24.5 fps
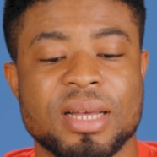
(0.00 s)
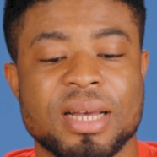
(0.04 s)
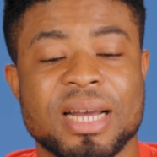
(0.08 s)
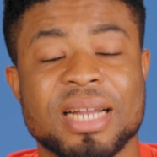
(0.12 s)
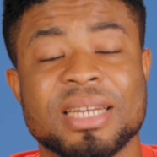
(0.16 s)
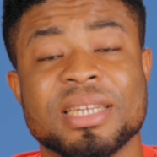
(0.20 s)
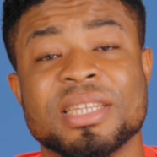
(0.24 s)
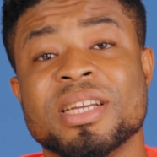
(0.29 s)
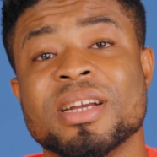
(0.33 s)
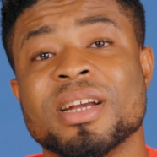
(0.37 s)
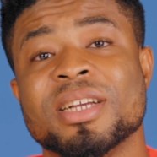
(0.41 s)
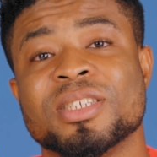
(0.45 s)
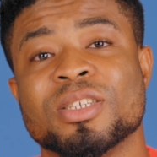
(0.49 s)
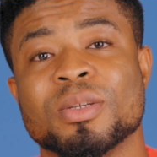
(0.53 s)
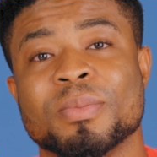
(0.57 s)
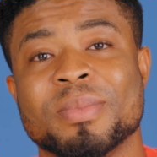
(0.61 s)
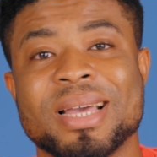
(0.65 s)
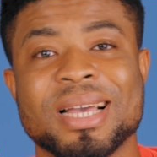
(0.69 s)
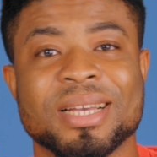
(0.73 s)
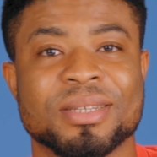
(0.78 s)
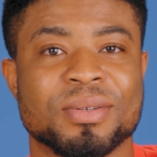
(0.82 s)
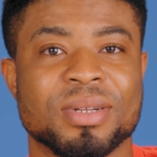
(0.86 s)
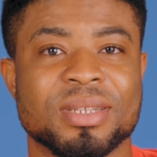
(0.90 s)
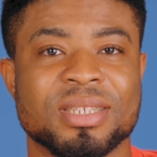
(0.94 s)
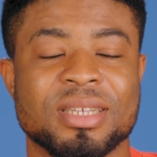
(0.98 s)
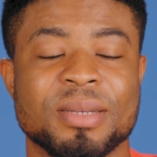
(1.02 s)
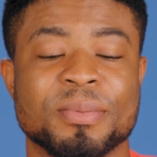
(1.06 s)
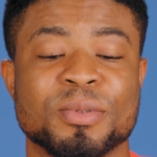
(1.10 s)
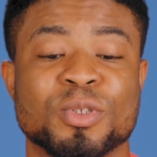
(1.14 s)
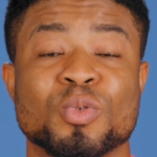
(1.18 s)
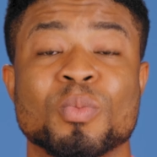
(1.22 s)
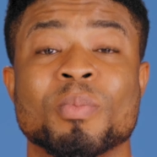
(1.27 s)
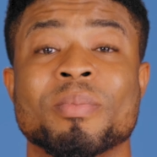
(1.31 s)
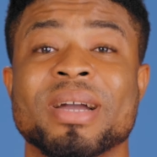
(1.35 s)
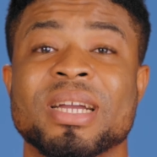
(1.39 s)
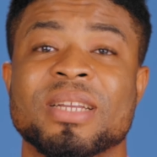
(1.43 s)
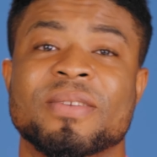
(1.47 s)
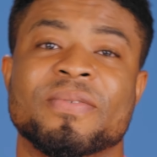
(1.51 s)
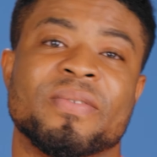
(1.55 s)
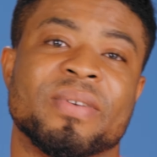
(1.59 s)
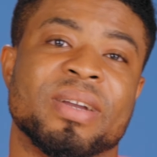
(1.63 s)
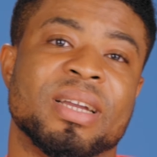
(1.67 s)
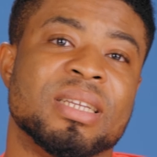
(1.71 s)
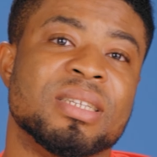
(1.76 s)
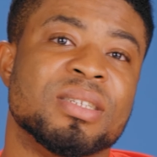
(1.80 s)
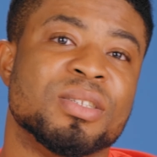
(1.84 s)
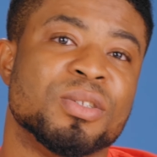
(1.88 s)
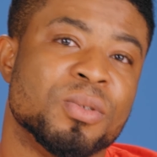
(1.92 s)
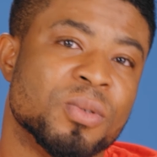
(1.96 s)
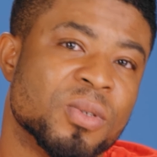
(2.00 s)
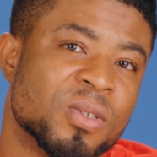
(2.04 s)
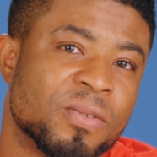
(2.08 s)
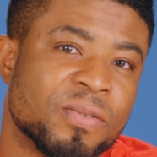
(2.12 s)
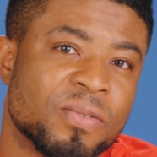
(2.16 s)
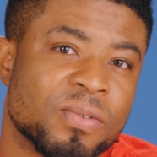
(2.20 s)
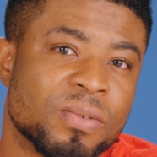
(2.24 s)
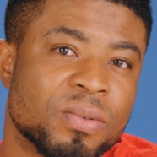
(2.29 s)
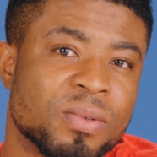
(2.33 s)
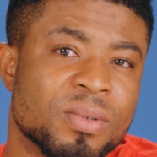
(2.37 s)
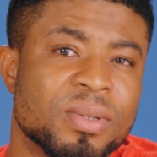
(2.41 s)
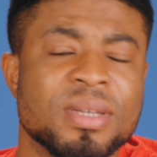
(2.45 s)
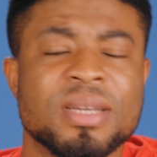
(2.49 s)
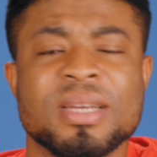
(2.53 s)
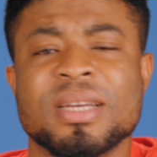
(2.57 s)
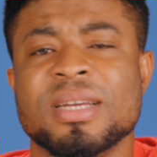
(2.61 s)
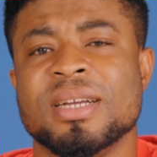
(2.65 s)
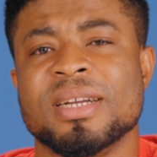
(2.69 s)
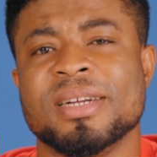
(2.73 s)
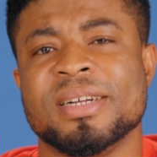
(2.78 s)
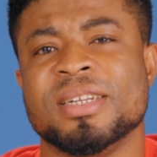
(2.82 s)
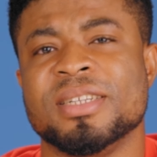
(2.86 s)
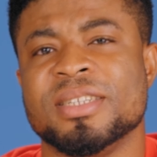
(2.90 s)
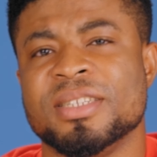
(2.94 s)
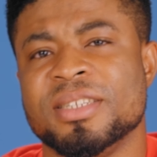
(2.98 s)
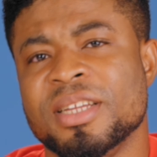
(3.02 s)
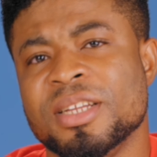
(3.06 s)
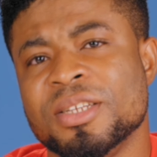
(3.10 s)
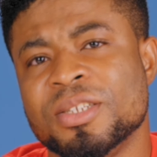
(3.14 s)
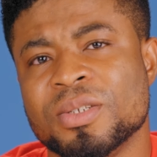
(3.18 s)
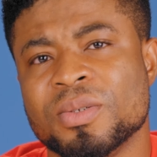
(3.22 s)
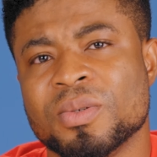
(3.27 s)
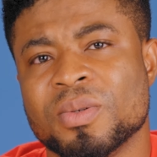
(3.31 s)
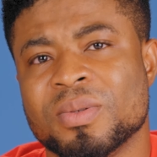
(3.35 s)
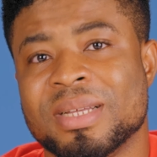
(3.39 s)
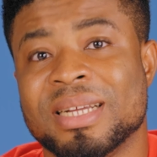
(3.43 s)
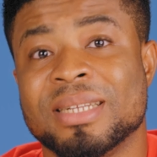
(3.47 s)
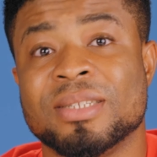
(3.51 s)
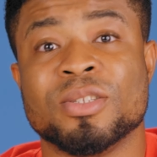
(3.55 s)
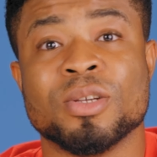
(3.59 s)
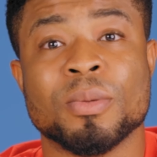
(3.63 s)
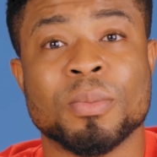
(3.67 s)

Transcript: And here are some extra tips you might find useful. Did you know that